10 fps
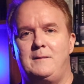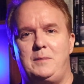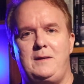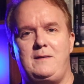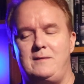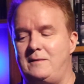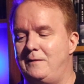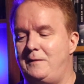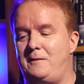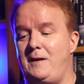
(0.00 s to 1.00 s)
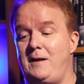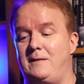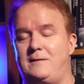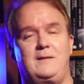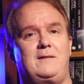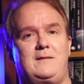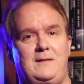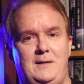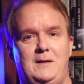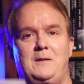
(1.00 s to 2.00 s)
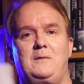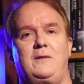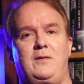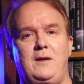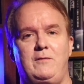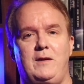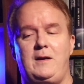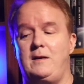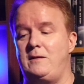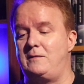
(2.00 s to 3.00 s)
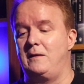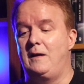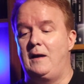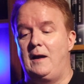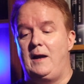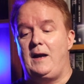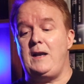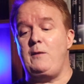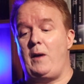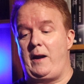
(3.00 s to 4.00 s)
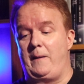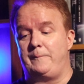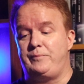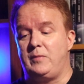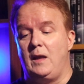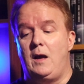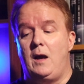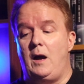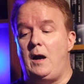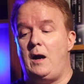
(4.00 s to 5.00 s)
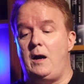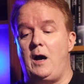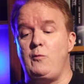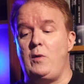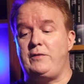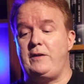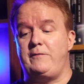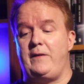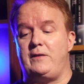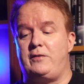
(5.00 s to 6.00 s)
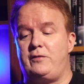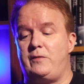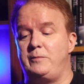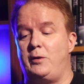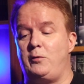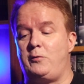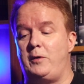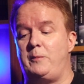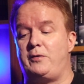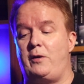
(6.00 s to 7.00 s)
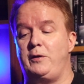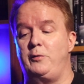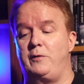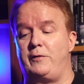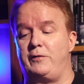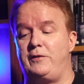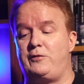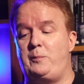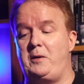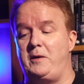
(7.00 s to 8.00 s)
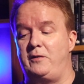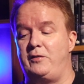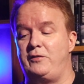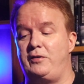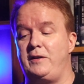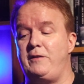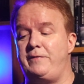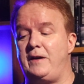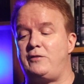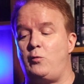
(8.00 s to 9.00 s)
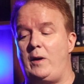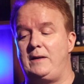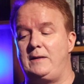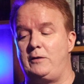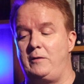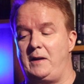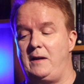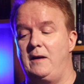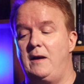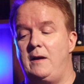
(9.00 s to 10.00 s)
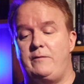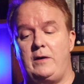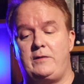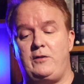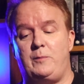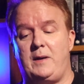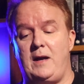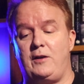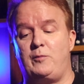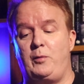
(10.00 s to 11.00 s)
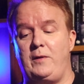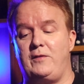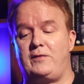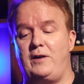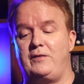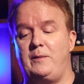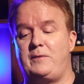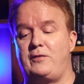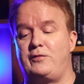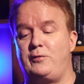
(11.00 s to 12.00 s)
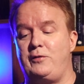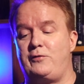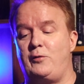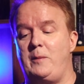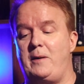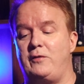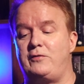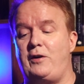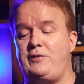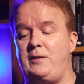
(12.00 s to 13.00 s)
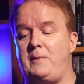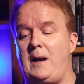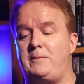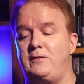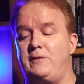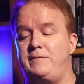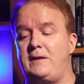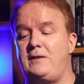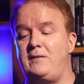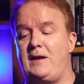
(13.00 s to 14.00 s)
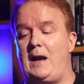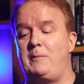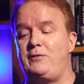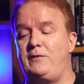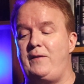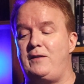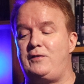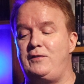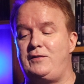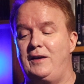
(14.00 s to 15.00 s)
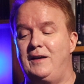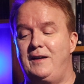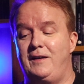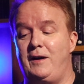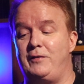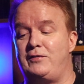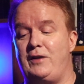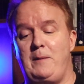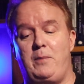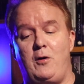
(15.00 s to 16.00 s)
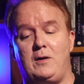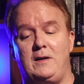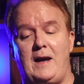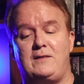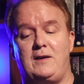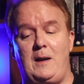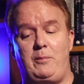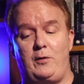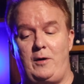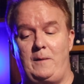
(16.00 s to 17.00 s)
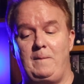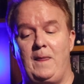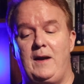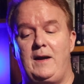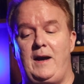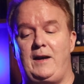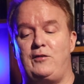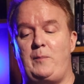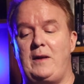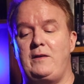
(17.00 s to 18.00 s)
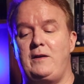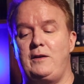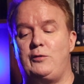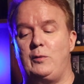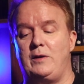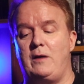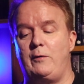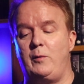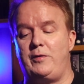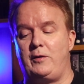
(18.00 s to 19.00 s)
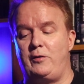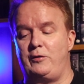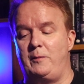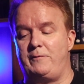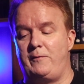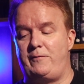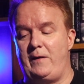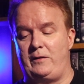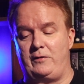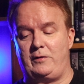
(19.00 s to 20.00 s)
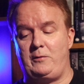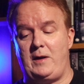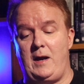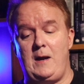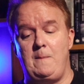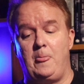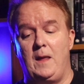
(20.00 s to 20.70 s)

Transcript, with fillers: Please, all right, just, you know, think of the kitties. Anyway, uh, unwanted advances from total creeps are a universal experience, and Chilling Effect quite literally. Valdez began exploring this concept as a short story about a starship captain deflecting the amorous advances of a slimeball galactic emperor, and expanded it into a novel with encouragement from friends. Okay.